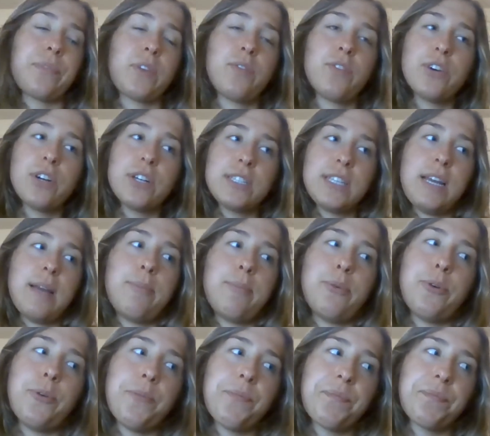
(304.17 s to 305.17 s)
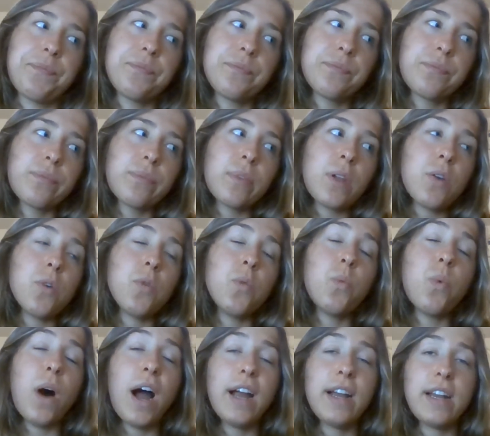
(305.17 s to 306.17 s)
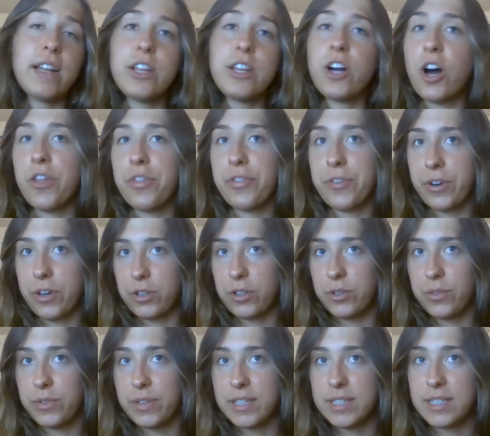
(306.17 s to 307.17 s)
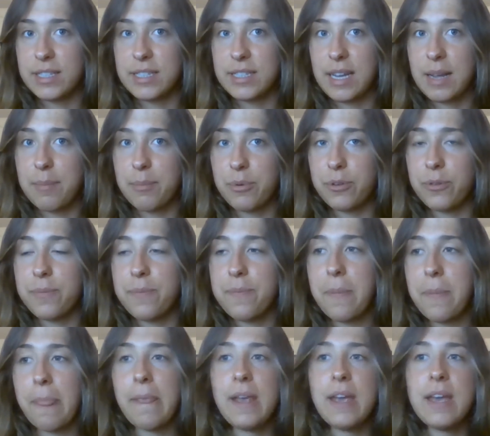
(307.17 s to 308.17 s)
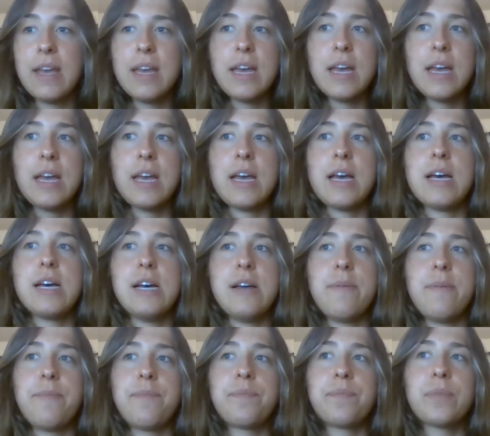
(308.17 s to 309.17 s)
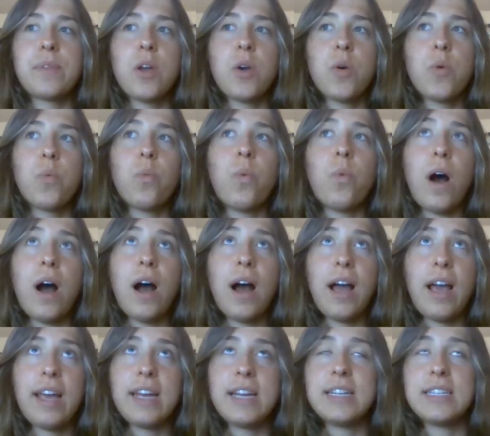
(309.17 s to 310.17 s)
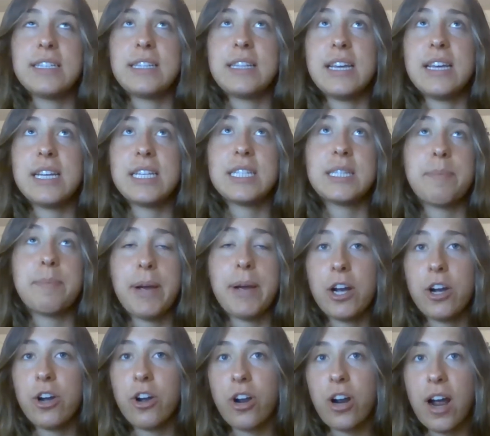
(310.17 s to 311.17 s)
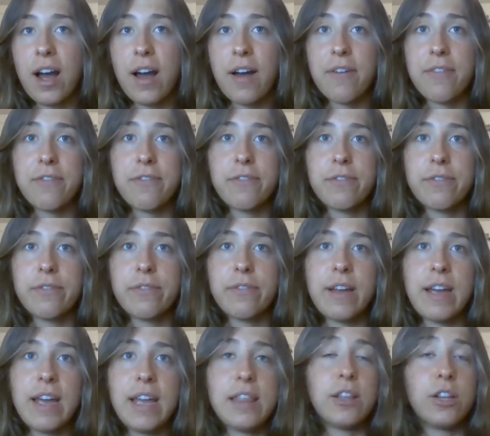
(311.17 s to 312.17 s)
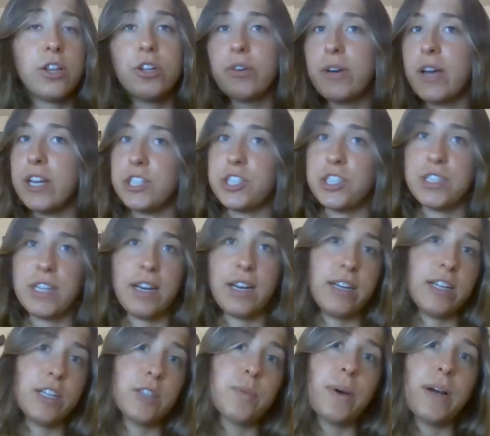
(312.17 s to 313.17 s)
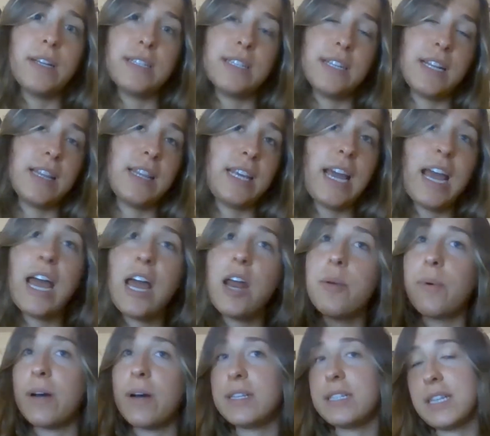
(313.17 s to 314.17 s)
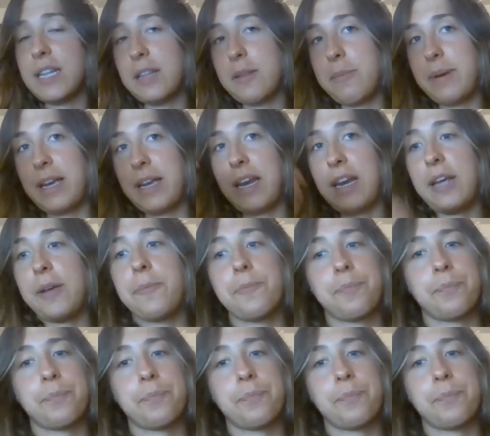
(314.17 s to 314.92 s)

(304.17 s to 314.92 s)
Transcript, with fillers: for example, why did the author include this example? Um, why is this paragraph in the location that it is? Why is it at the end? Why is it at the beginning?